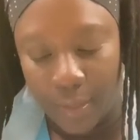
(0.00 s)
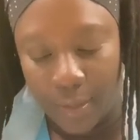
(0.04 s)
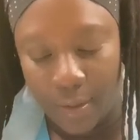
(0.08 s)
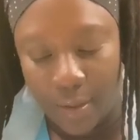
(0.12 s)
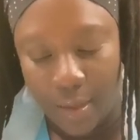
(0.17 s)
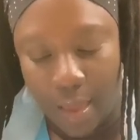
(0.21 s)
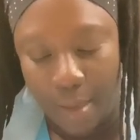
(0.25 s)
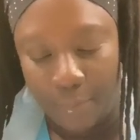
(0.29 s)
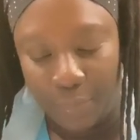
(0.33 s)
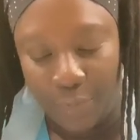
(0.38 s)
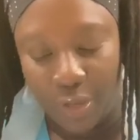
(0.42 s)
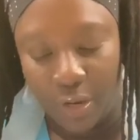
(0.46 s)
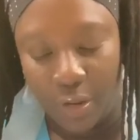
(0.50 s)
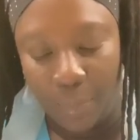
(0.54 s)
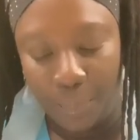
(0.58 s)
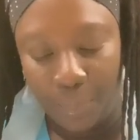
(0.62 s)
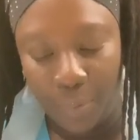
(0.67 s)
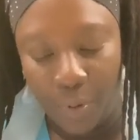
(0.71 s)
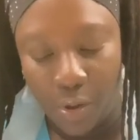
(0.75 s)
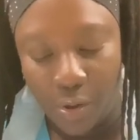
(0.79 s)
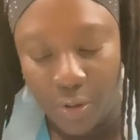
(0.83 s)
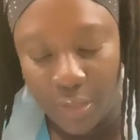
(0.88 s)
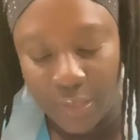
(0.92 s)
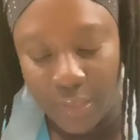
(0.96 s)
I'm gonna
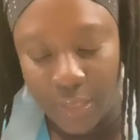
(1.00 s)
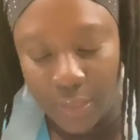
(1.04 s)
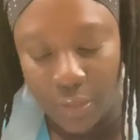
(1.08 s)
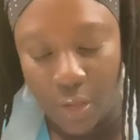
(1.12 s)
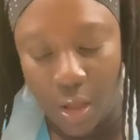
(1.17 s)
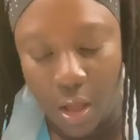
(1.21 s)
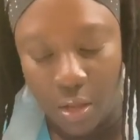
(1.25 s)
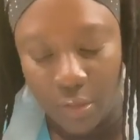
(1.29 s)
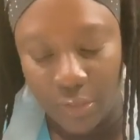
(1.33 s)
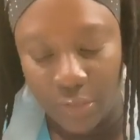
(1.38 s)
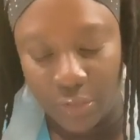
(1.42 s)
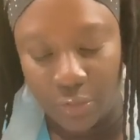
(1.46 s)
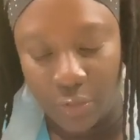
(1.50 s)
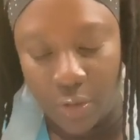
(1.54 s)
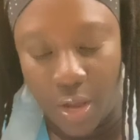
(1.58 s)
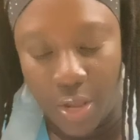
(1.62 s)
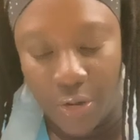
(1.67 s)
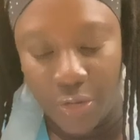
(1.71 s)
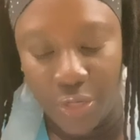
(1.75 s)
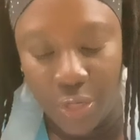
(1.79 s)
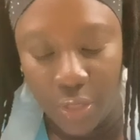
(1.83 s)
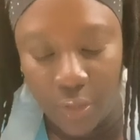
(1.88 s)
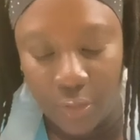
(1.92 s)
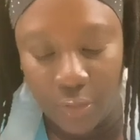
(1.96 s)
post it also
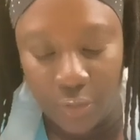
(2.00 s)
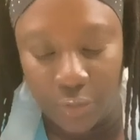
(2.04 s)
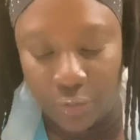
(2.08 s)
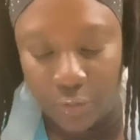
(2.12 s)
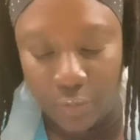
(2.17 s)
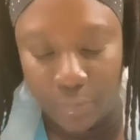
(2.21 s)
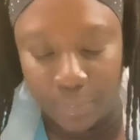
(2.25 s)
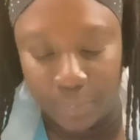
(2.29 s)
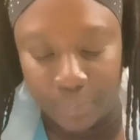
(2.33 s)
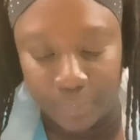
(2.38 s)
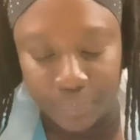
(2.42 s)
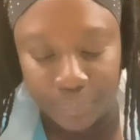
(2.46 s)
on YouTube.